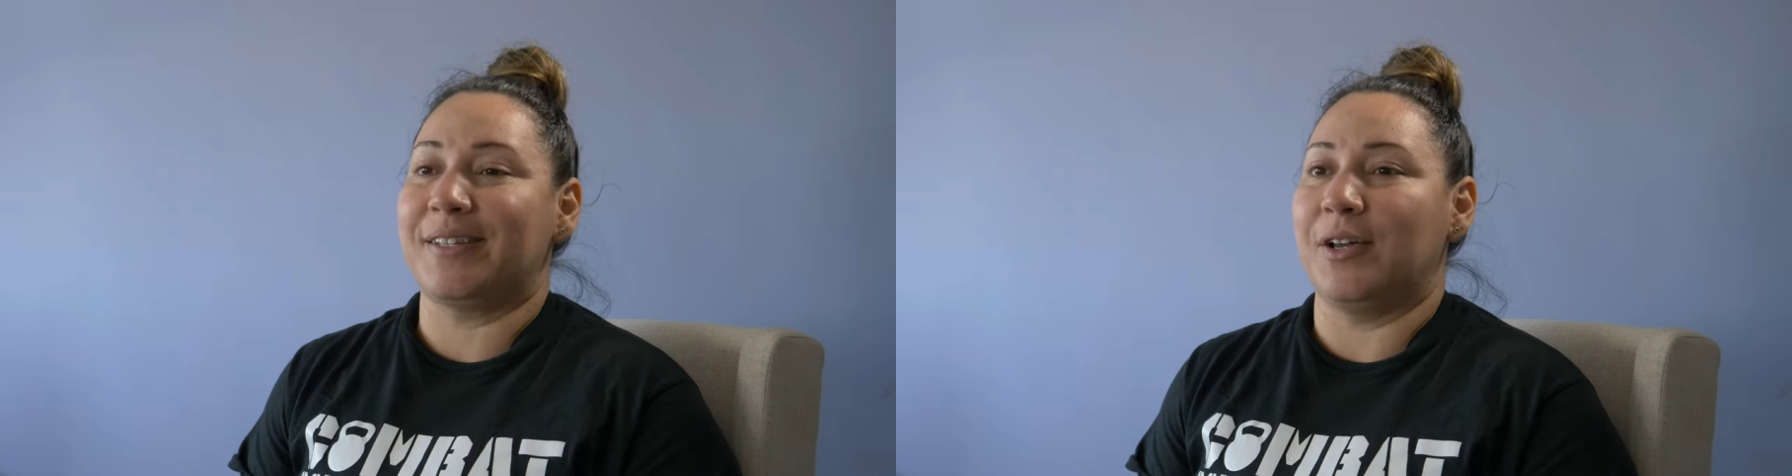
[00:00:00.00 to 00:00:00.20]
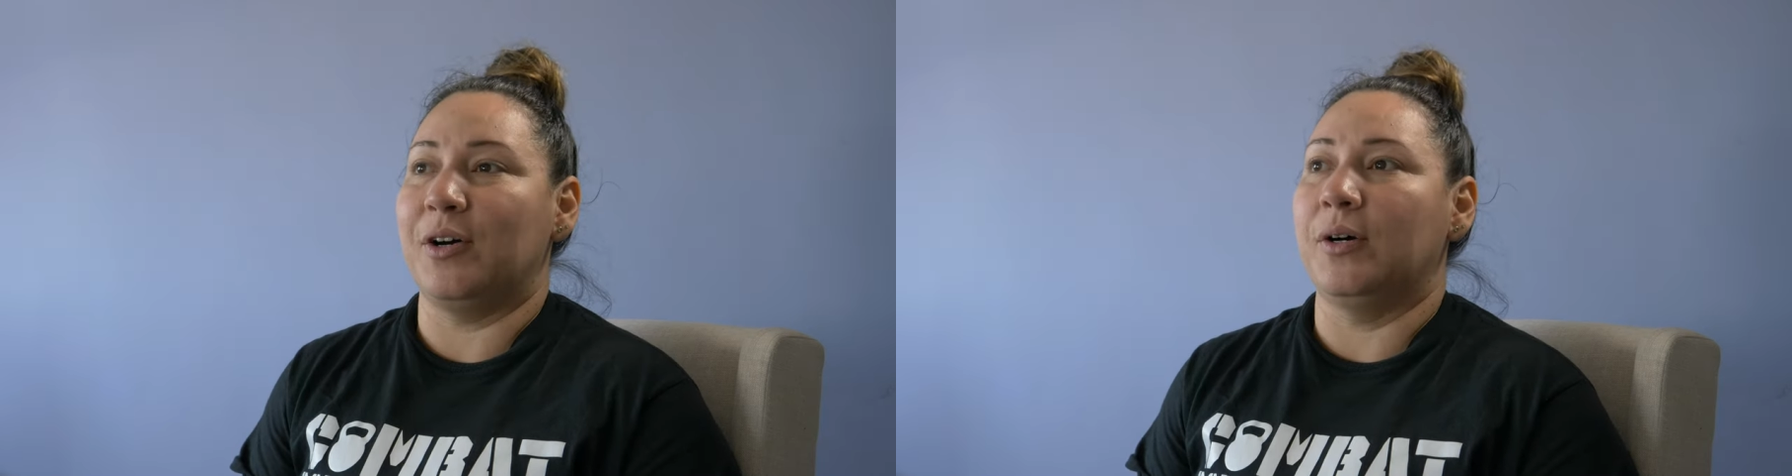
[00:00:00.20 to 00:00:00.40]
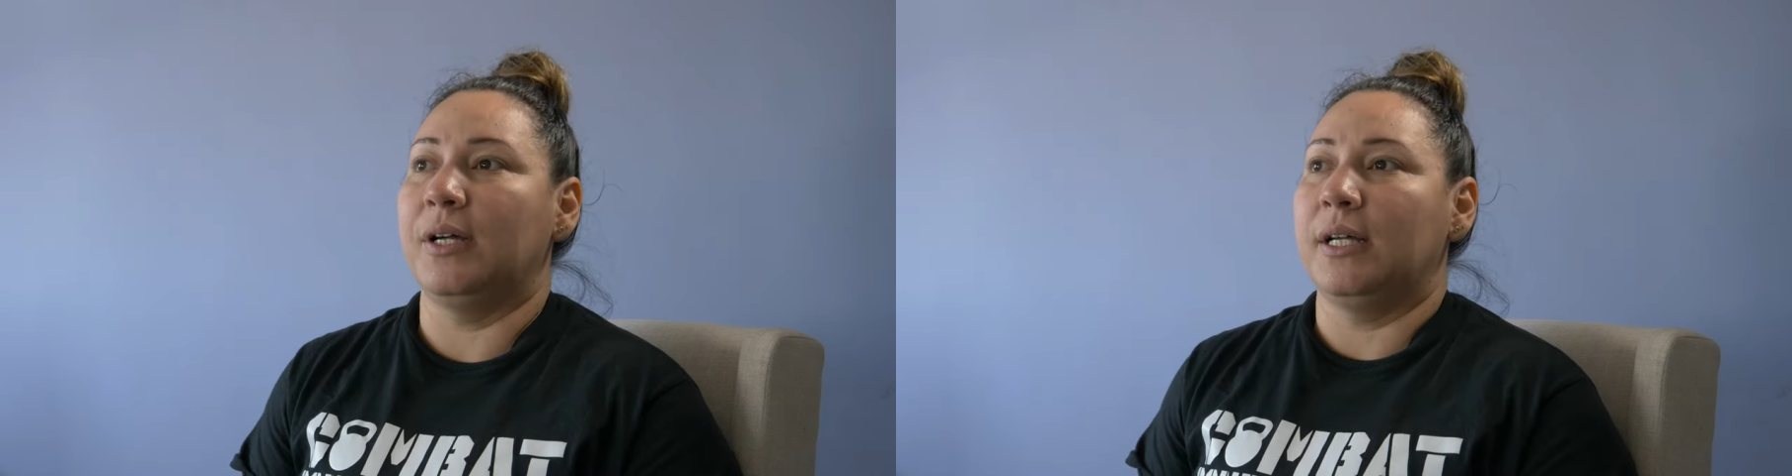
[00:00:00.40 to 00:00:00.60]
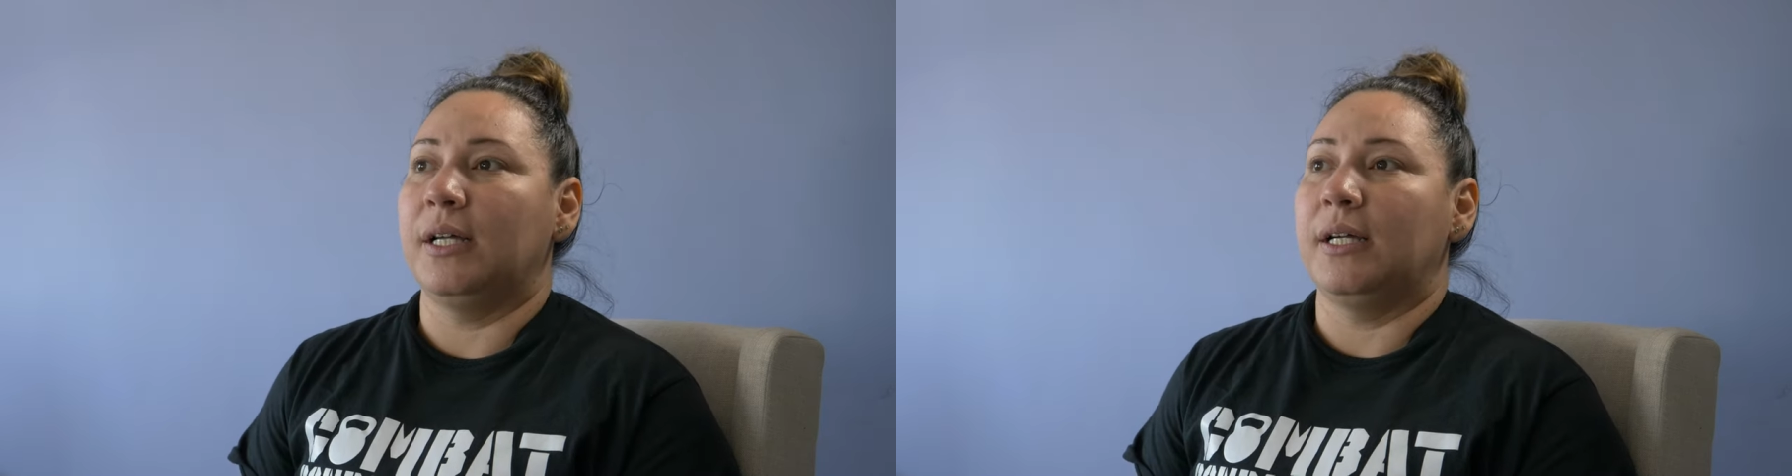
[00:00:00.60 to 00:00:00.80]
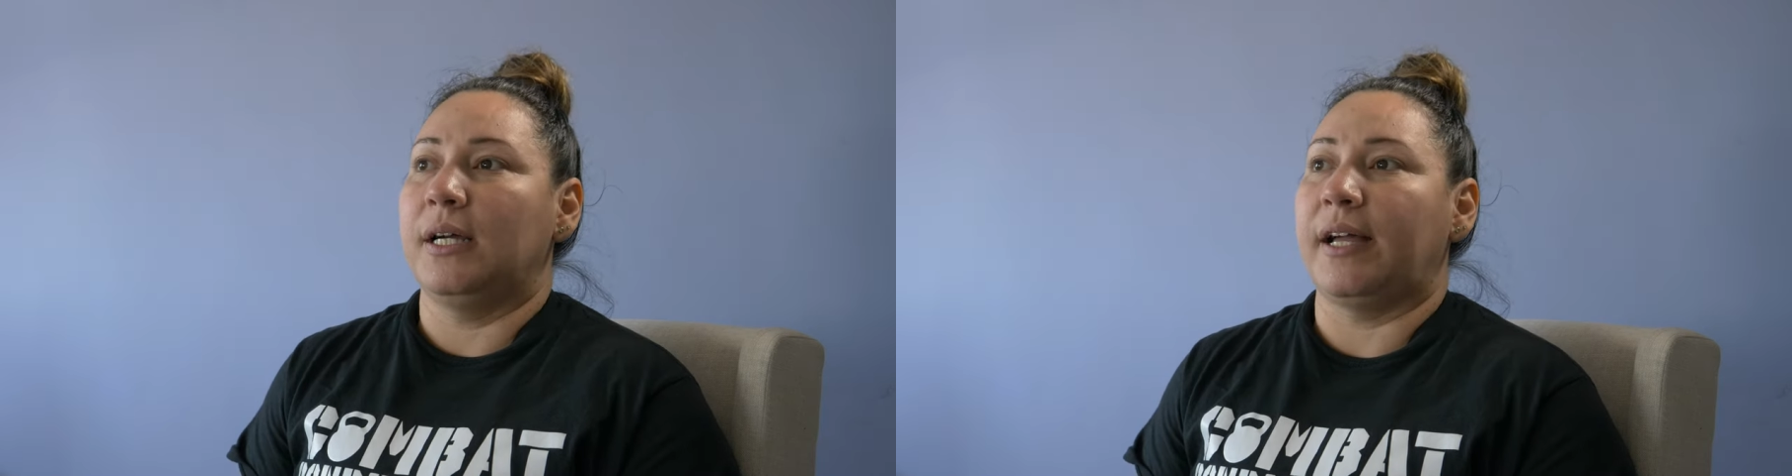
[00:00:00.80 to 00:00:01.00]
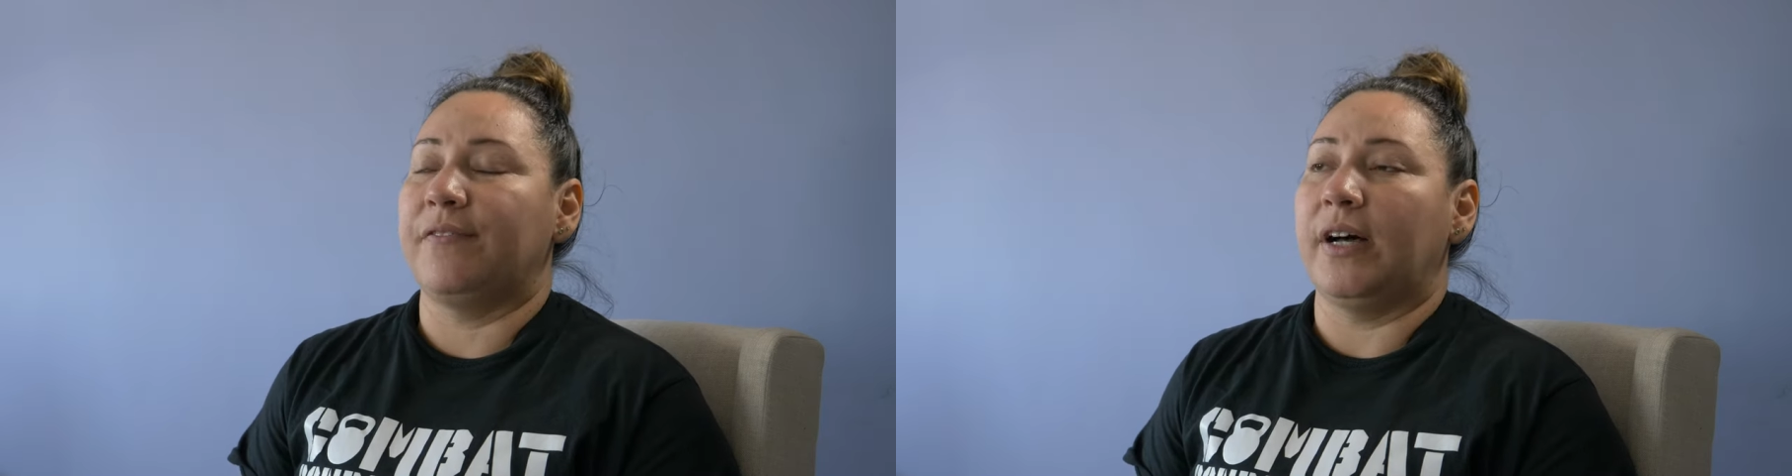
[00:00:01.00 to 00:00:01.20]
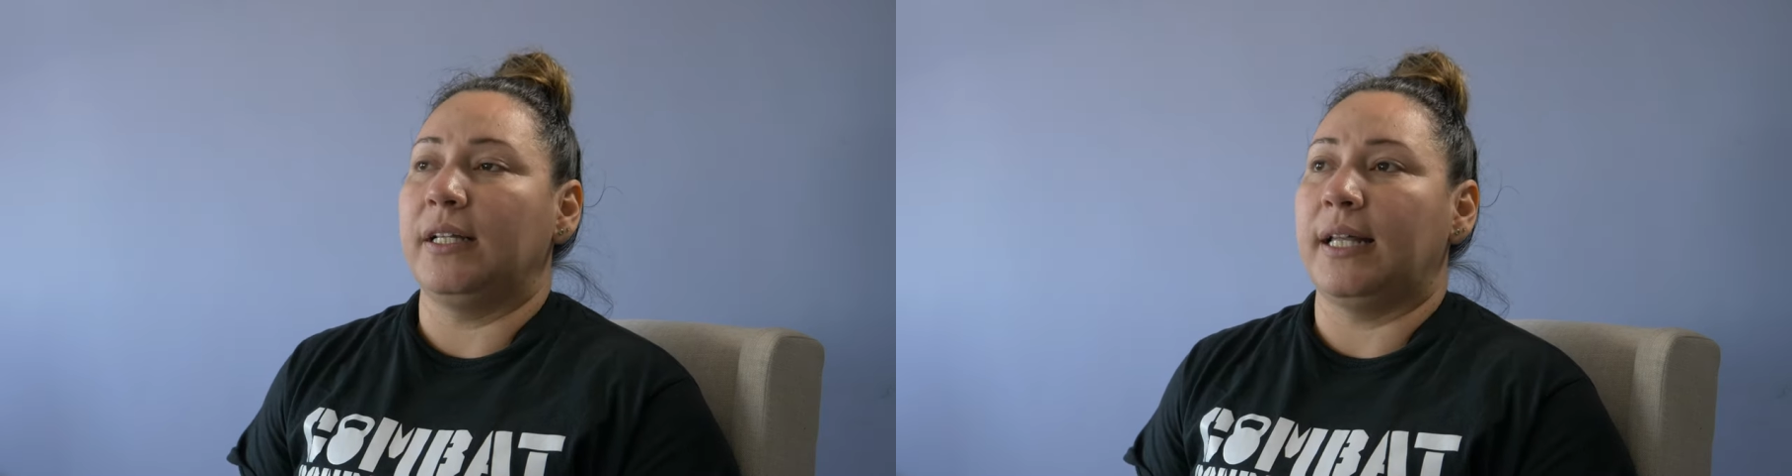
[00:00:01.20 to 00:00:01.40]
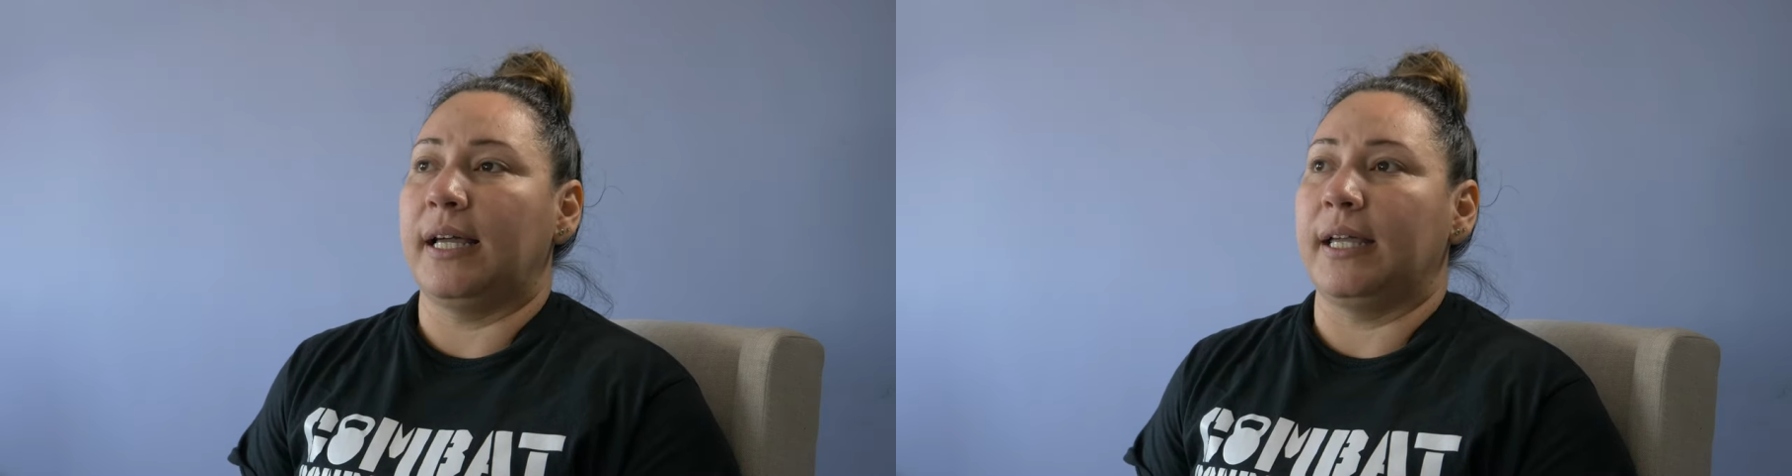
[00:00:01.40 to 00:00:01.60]
So I
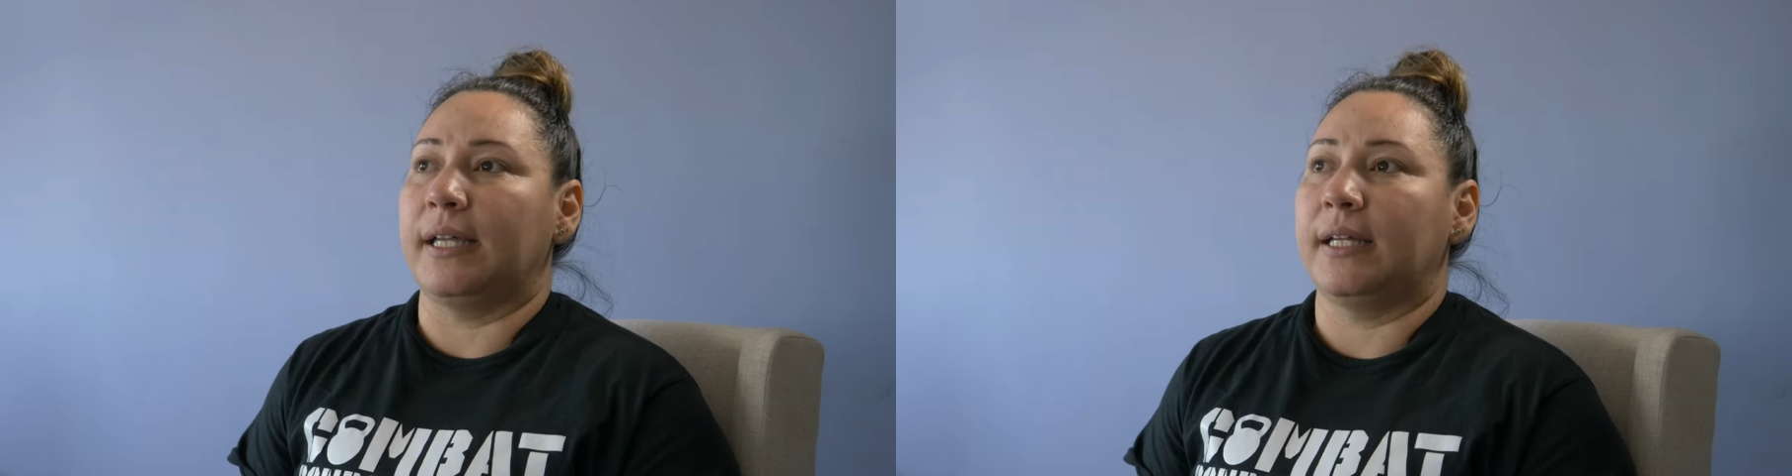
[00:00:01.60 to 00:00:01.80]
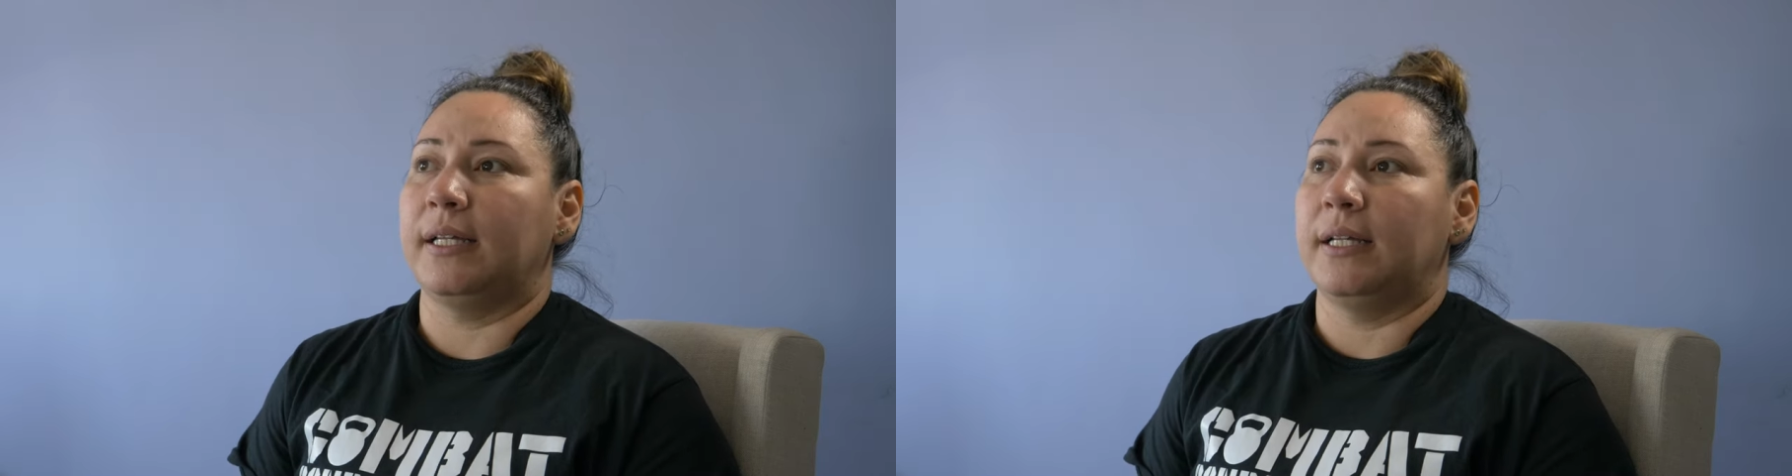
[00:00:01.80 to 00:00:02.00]
felt like